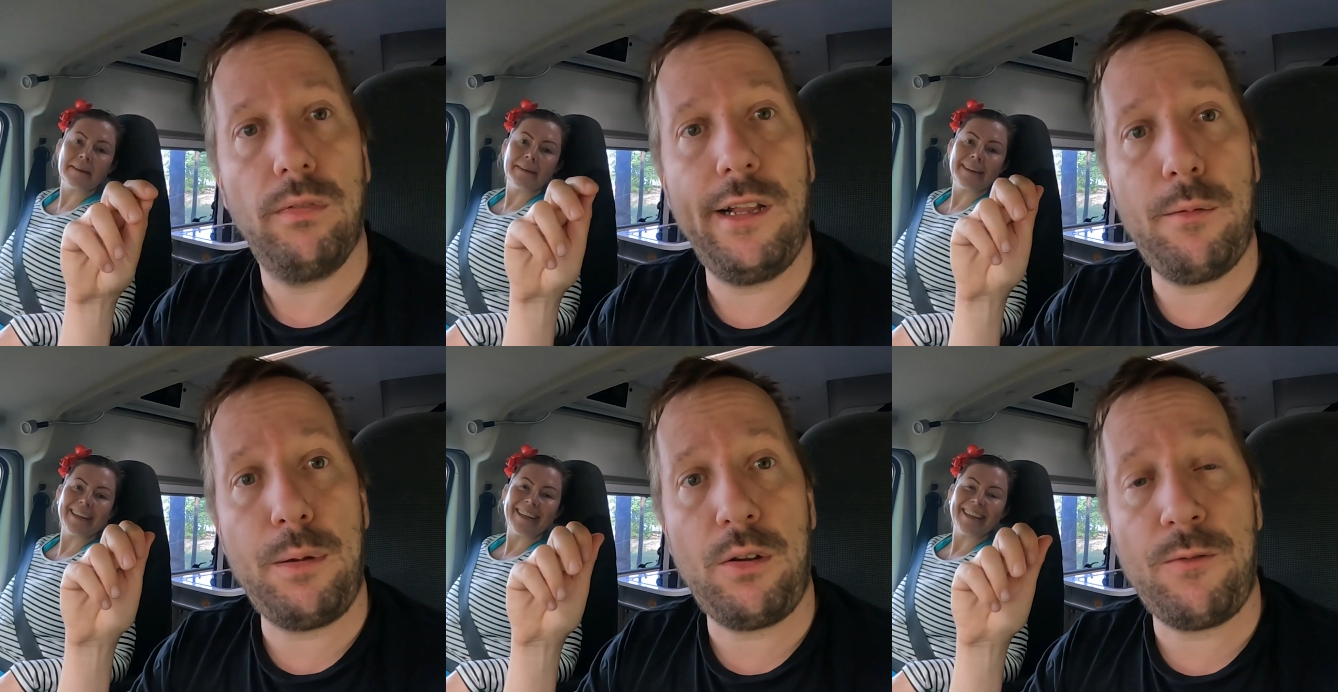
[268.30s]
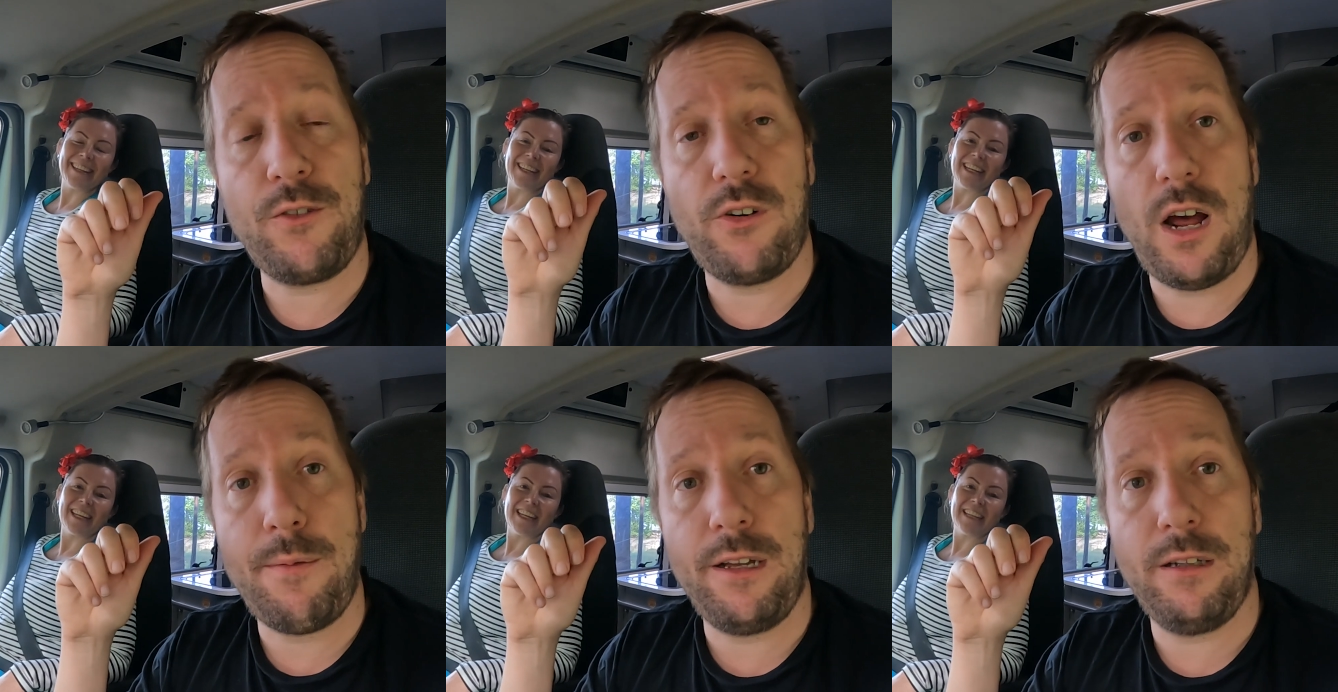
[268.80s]
Speaker 1: Little bit of
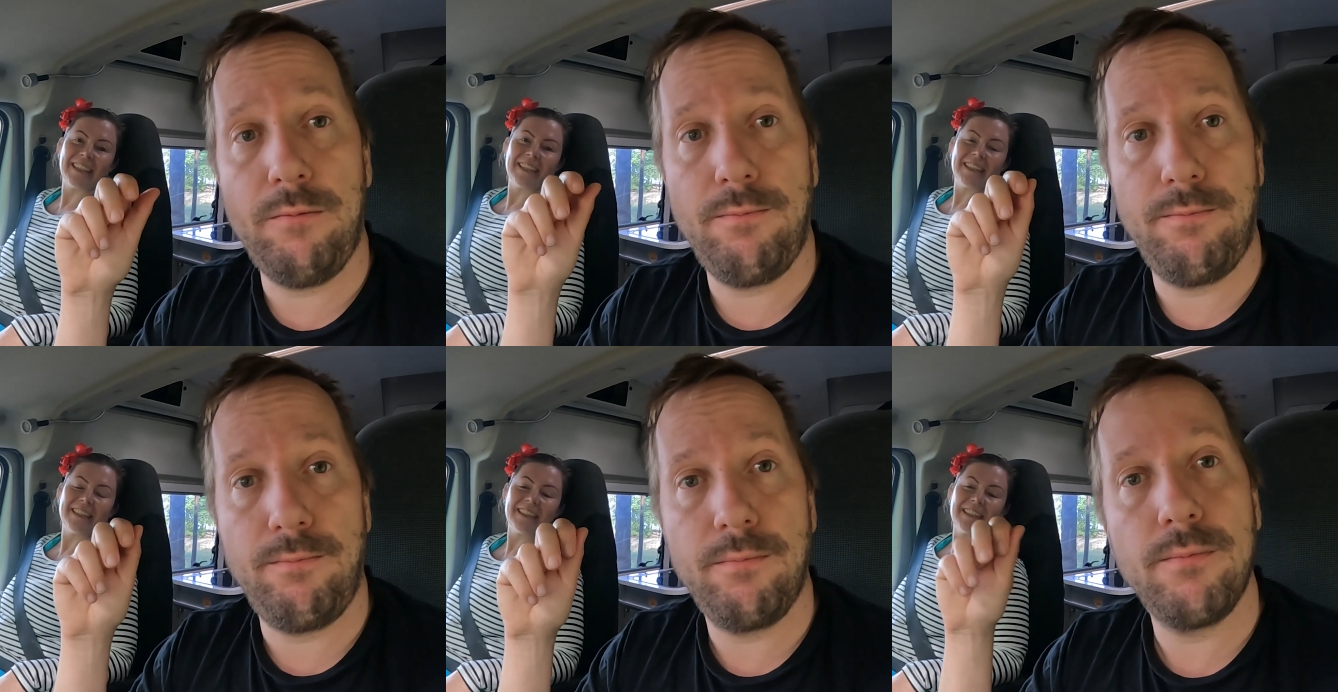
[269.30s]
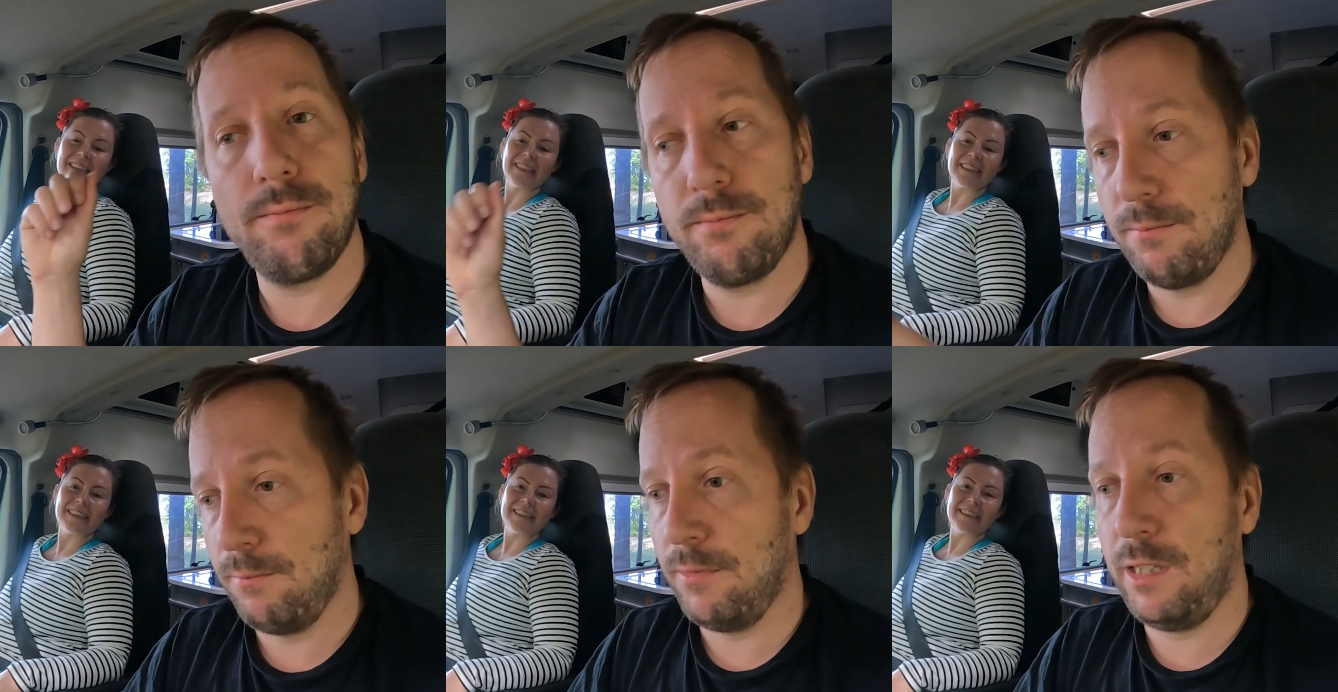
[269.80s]
driving,
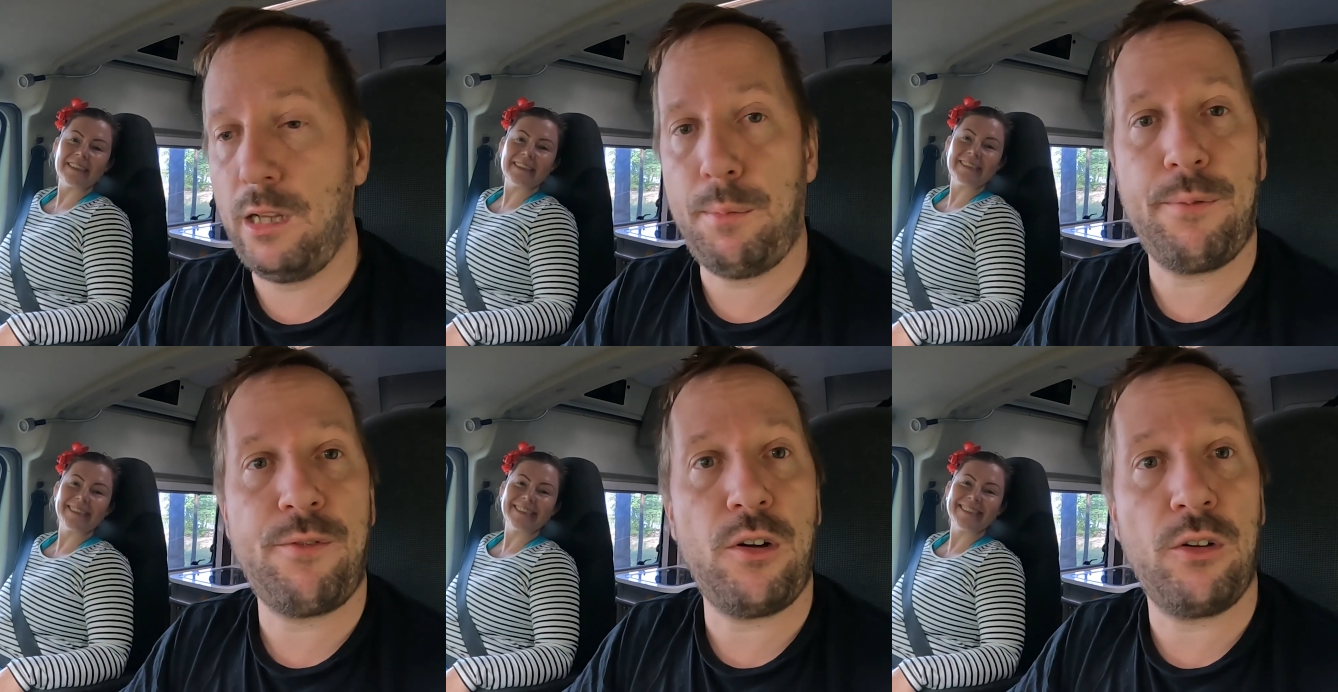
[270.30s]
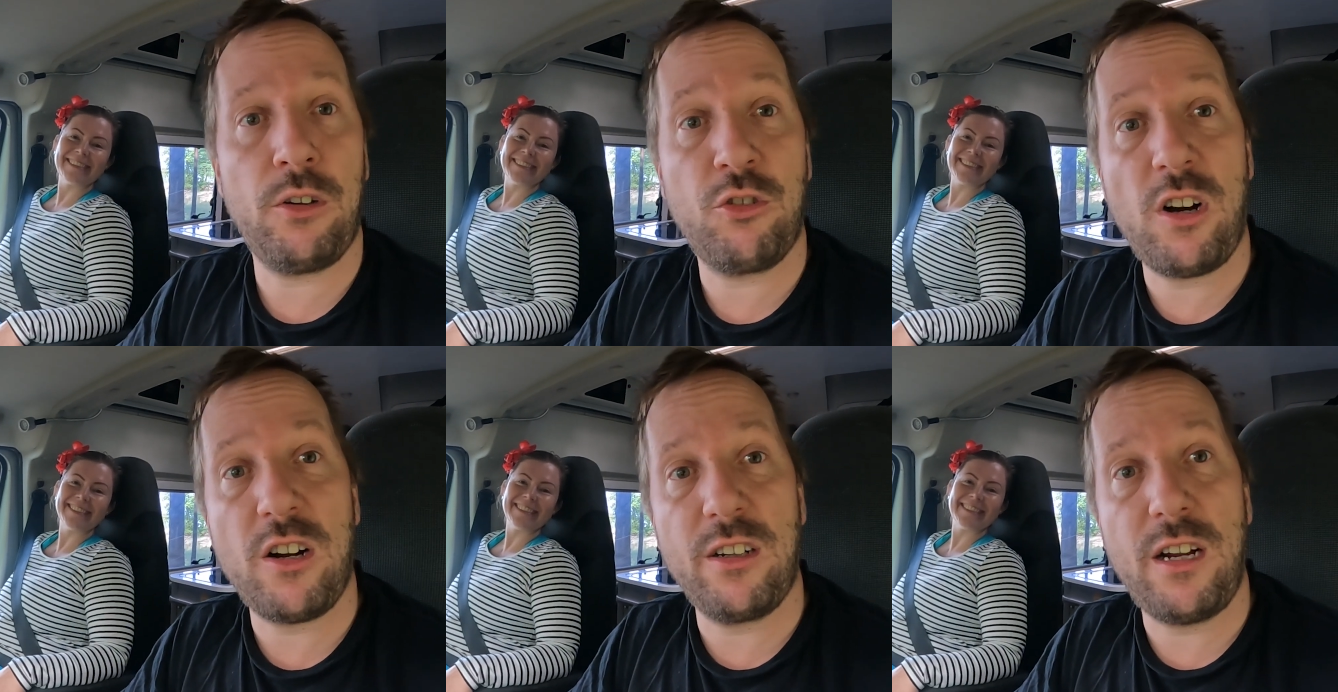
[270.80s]
little bit for
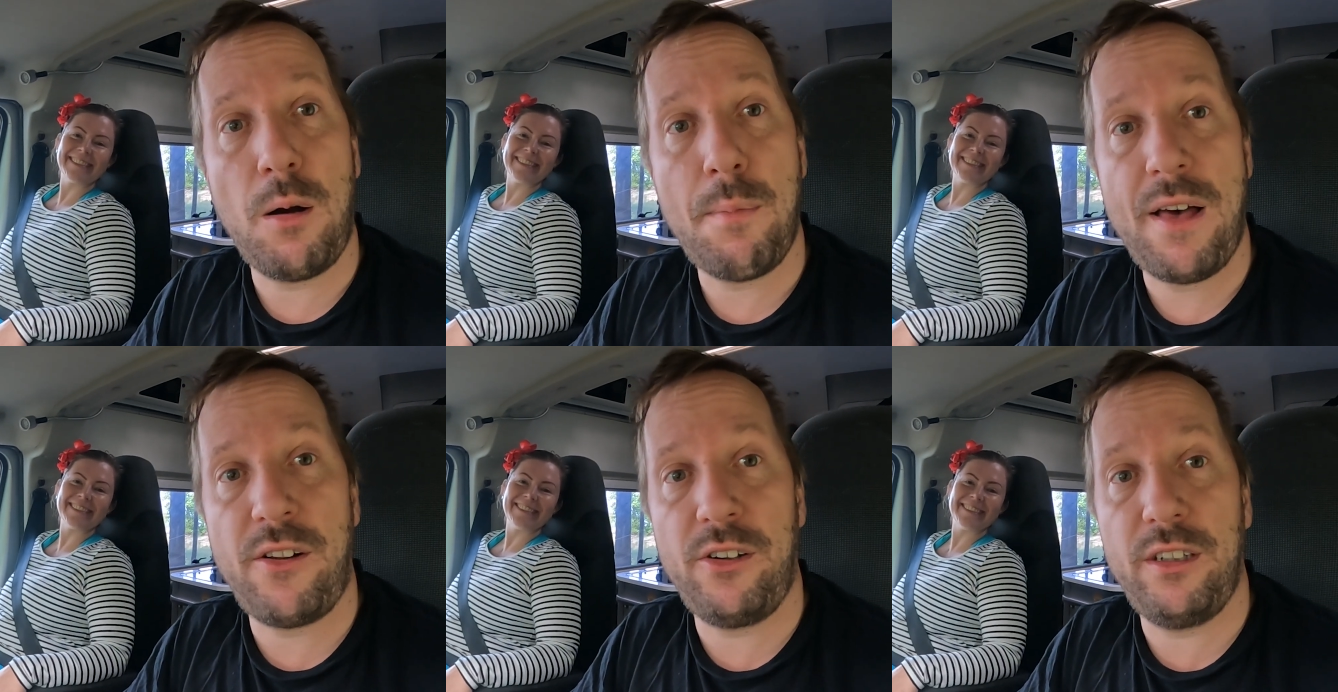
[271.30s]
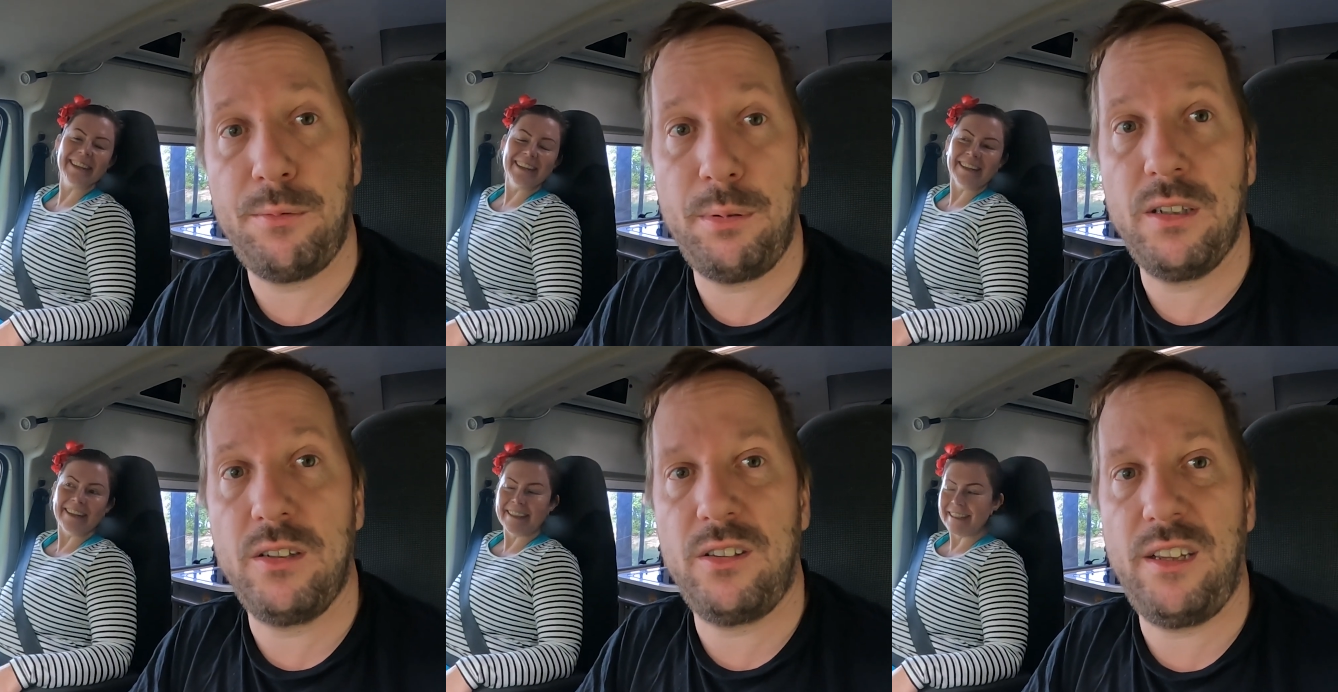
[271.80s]
charging our batteries
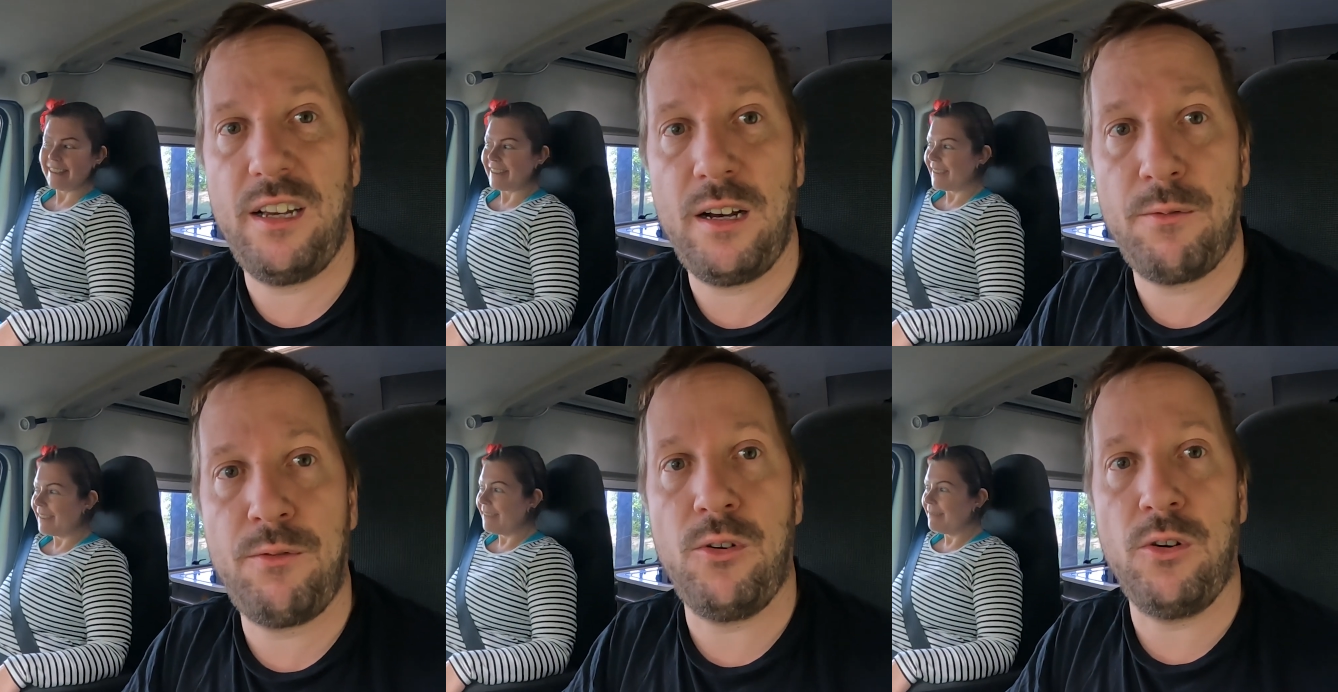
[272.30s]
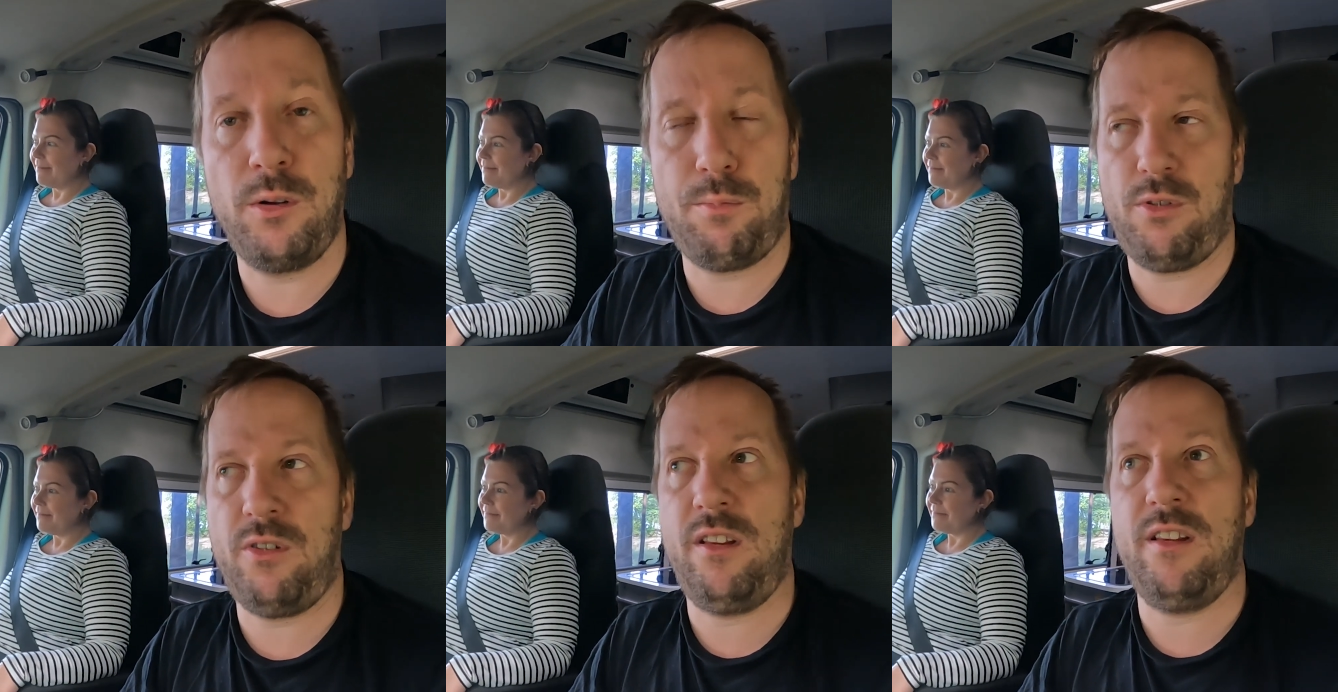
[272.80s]
because they are
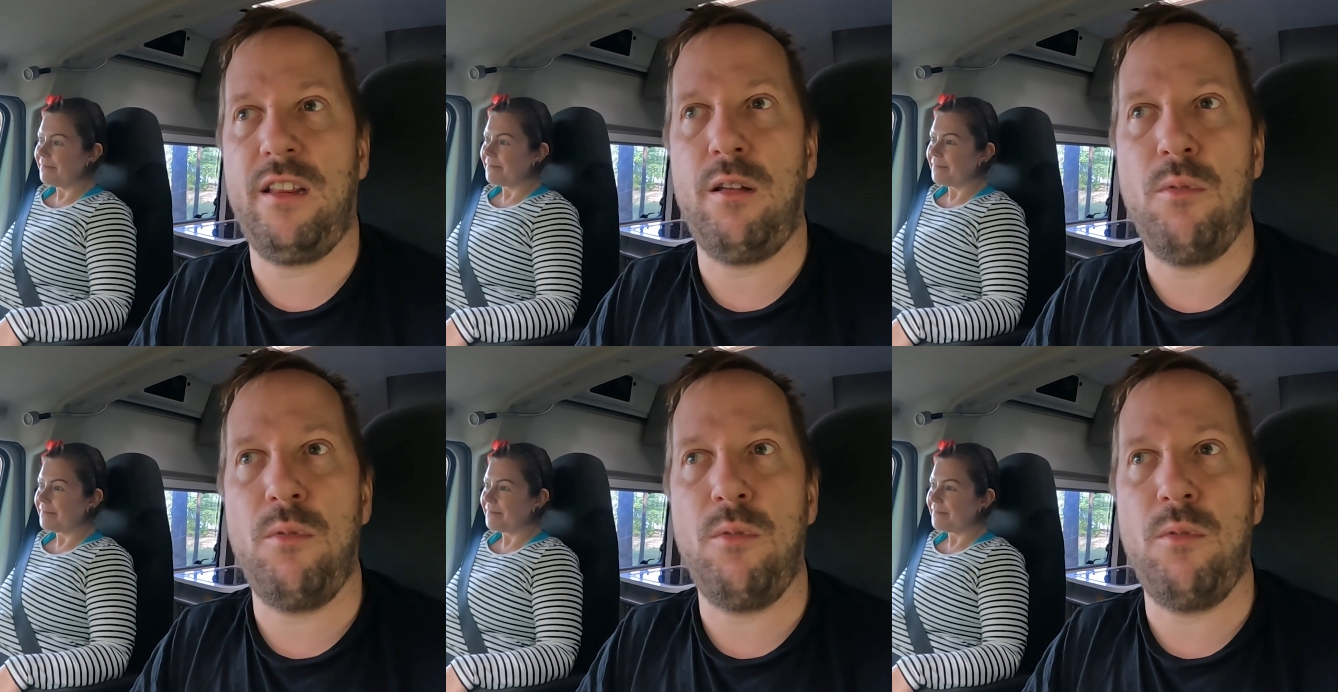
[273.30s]
40% at the